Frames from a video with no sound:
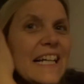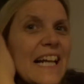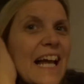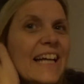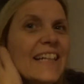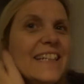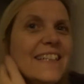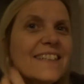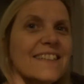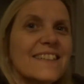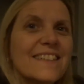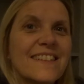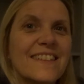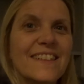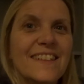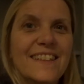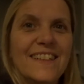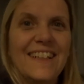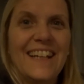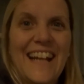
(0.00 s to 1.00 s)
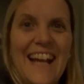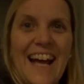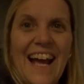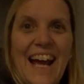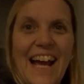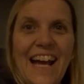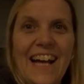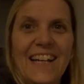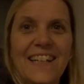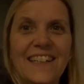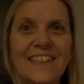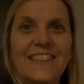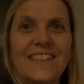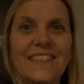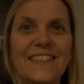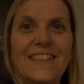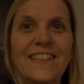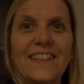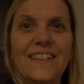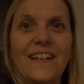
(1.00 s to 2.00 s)
late
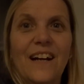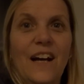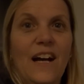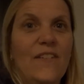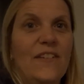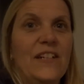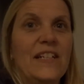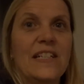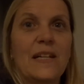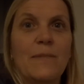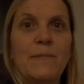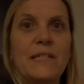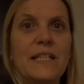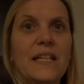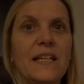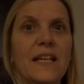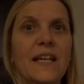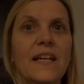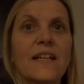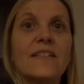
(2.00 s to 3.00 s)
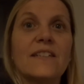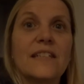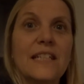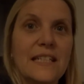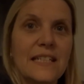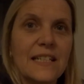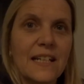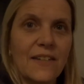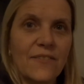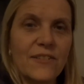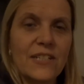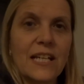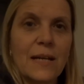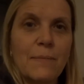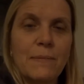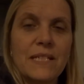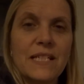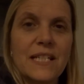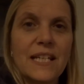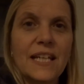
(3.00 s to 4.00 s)
and I haven't had a cup of tea yet, so I need to go and have a
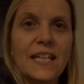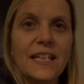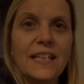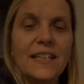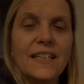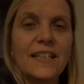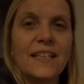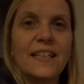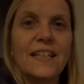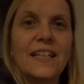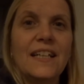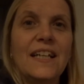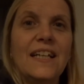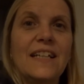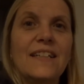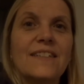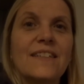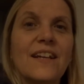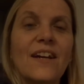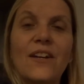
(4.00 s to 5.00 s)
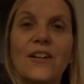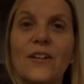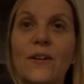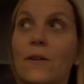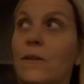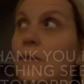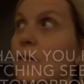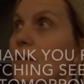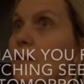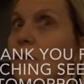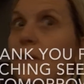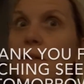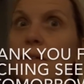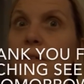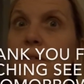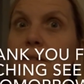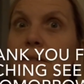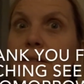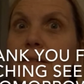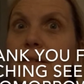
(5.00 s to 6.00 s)
cup of tea. So,
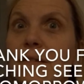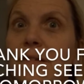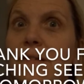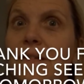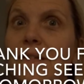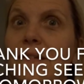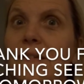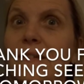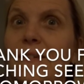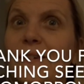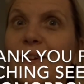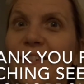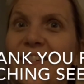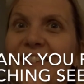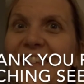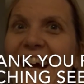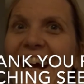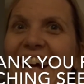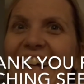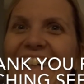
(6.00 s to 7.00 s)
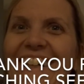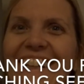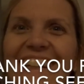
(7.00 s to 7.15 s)
what was that?